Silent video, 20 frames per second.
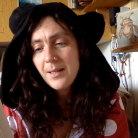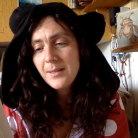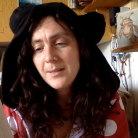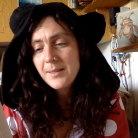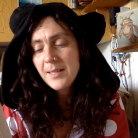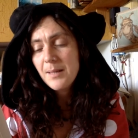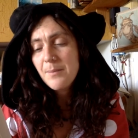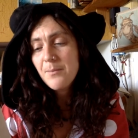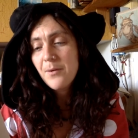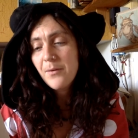
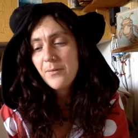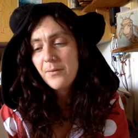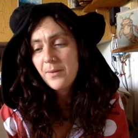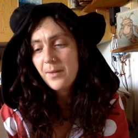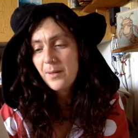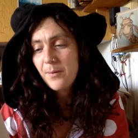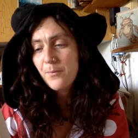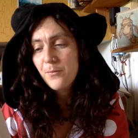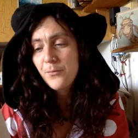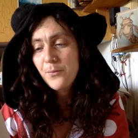some of
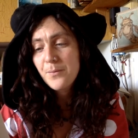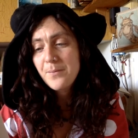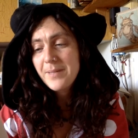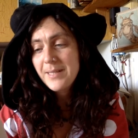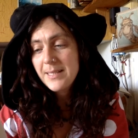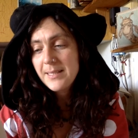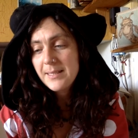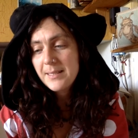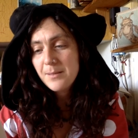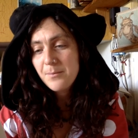them from
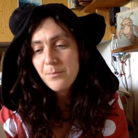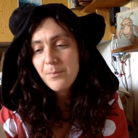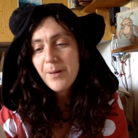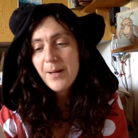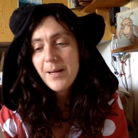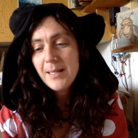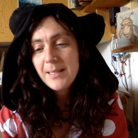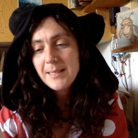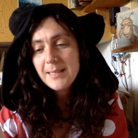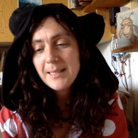distant
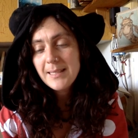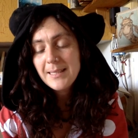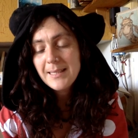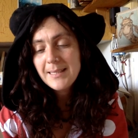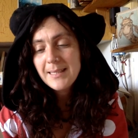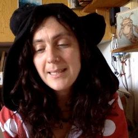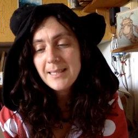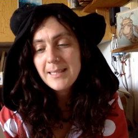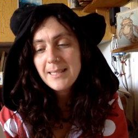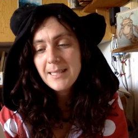parts of the
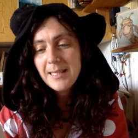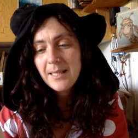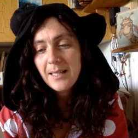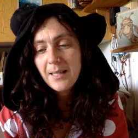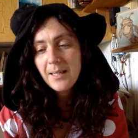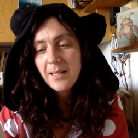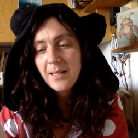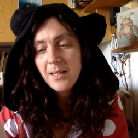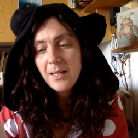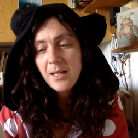
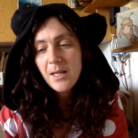city,